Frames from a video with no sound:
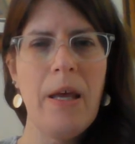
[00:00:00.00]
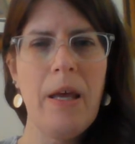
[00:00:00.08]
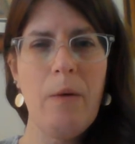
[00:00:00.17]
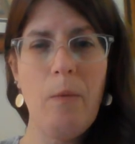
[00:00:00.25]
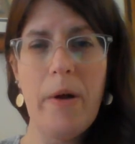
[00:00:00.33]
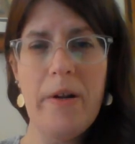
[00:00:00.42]

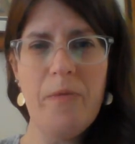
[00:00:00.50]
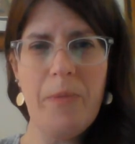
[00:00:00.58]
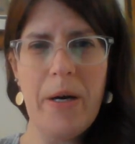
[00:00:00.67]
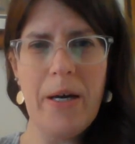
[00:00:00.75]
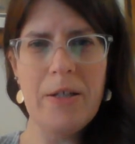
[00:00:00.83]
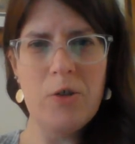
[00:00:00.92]
In one of
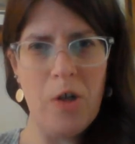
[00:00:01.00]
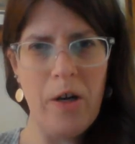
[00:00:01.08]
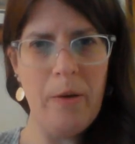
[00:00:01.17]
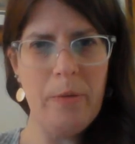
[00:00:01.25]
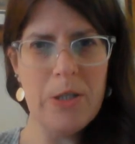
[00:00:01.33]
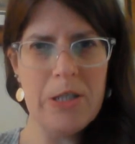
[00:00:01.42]
my
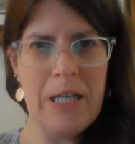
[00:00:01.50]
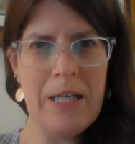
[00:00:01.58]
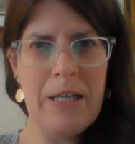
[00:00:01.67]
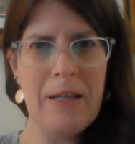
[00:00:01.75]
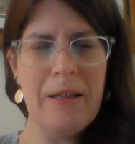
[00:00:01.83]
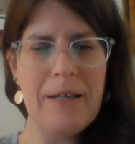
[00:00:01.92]
Drawing with
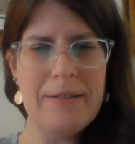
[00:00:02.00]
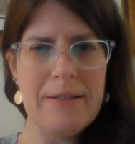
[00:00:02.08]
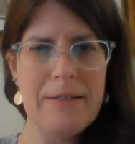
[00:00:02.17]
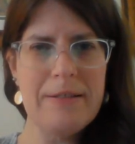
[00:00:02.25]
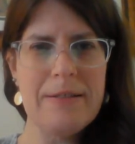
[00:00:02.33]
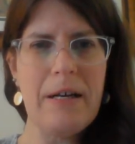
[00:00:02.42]
Jenny
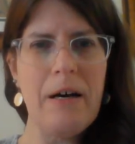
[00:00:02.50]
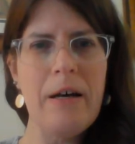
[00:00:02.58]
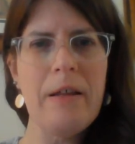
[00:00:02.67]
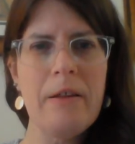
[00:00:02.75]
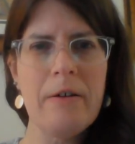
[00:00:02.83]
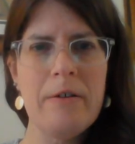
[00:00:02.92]
lessons, I
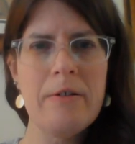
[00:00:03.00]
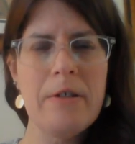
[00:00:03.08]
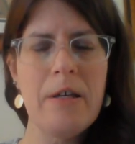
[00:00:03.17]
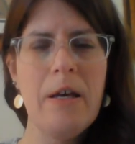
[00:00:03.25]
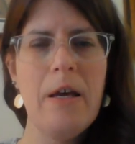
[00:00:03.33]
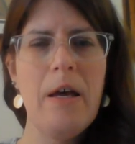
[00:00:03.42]
learned
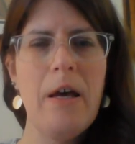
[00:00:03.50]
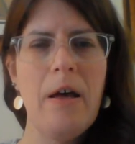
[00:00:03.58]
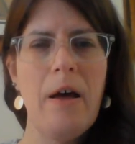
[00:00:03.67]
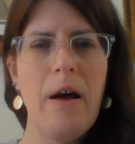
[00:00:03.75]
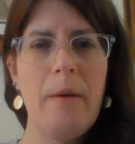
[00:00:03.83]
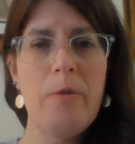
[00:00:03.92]

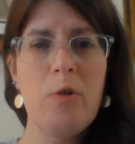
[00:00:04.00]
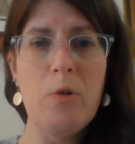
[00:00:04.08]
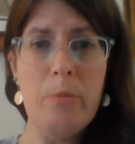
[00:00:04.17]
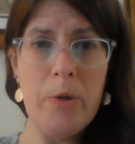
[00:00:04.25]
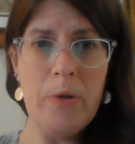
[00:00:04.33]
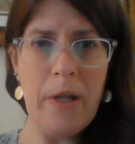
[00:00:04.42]
through
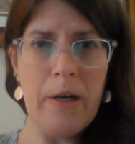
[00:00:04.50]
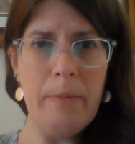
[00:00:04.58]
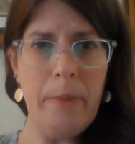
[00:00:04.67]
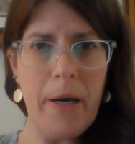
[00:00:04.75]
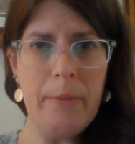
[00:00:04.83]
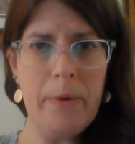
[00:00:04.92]

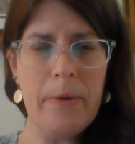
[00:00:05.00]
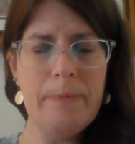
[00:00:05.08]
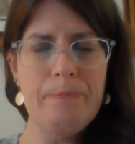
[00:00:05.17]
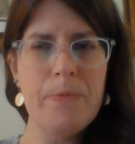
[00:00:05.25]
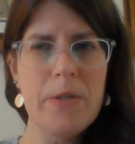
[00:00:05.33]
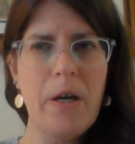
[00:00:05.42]

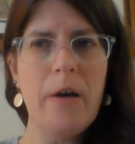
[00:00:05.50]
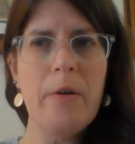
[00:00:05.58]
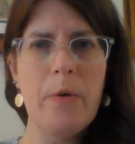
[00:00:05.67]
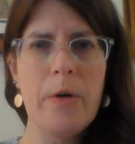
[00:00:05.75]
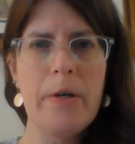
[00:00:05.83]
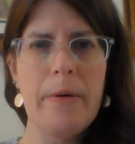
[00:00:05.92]

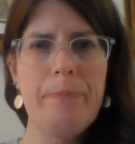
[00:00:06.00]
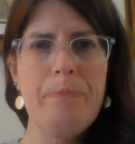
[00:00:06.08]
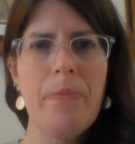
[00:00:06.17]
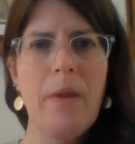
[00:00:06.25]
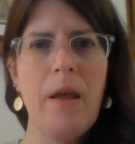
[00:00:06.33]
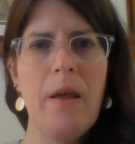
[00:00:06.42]
blueletterbible.org
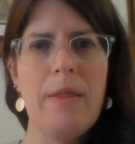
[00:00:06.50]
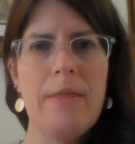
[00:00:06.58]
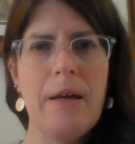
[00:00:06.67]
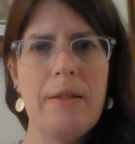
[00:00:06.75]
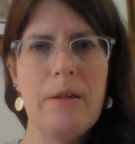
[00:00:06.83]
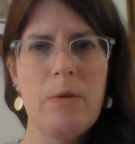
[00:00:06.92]

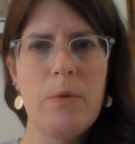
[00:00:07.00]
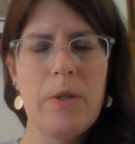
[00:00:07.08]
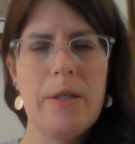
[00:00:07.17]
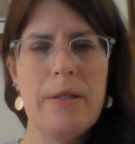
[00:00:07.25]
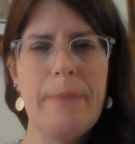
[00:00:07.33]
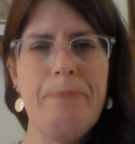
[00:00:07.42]
that the
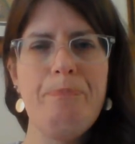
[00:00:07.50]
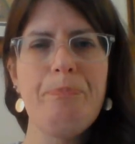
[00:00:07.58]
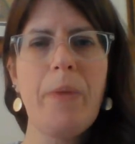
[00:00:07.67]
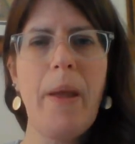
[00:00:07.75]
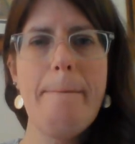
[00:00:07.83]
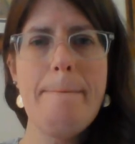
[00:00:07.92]
word
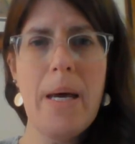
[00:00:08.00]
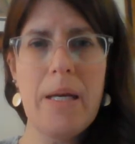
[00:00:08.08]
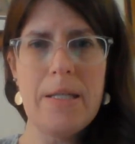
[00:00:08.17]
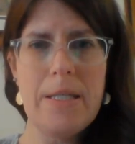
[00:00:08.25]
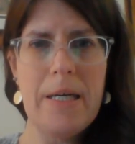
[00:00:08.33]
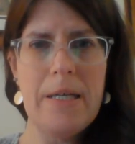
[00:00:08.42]

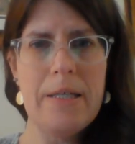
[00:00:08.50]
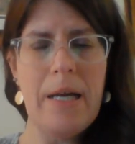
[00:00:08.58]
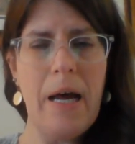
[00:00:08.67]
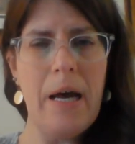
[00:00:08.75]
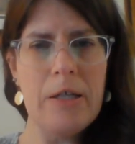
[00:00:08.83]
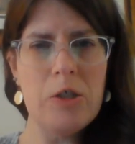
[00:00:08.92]
meditate
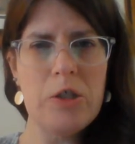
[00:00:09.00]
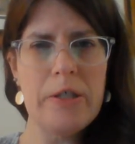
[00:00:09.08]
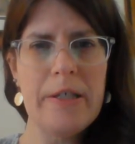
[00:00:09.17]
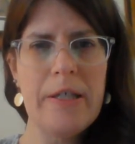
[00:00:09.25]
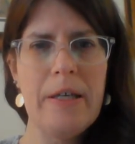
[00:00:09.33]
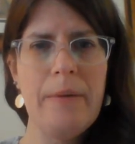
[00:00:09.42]

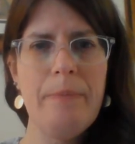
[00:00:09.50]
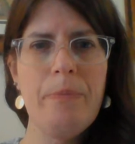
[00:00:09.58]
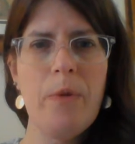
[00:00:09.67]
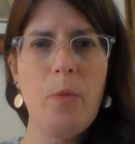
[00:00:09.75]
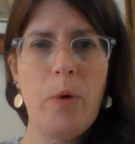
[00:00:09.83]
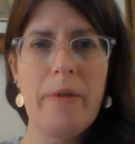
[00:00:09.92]
actually,
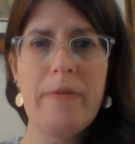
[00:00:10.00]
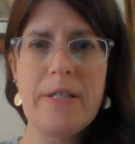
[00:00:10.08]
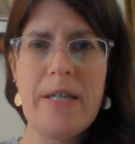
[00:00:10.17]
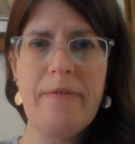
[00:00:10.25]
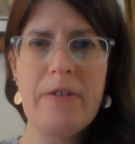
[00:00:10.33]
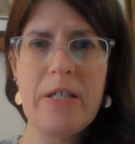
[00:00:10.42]
one of the
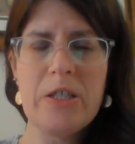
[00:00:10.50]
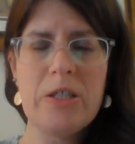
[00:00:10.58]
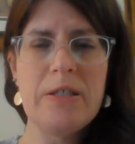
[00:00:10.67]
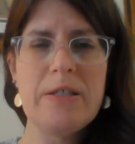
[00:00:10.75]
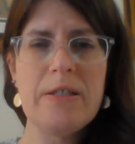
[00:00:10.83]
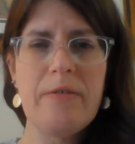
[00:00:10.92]

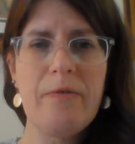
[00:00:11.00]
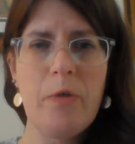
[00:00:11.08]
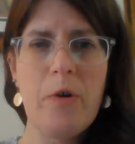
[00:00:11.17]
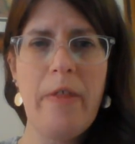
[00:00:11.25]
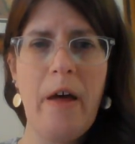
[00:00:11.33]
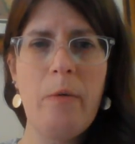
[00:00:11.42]
definitions
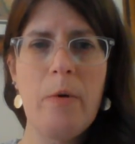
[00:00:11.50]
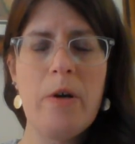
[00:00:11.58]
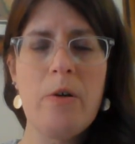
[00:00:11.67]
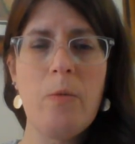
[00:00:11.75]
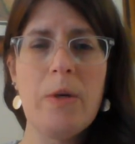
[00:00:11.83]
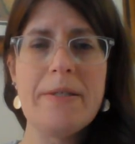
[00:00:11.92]
for that
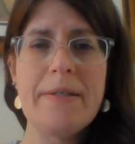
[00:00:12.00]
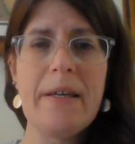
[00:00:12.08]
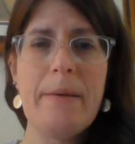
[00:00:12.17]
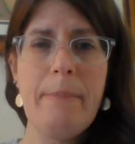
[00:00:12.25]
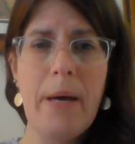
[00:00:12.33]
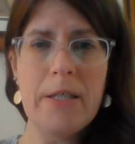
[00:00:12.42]
word was
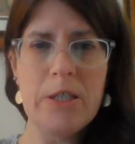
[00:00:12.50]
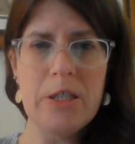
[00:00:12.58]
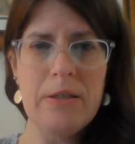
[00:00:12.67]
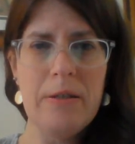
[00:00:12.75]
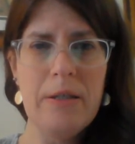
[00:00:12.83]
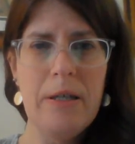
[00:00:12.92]

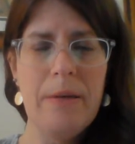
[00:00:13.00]
imagine.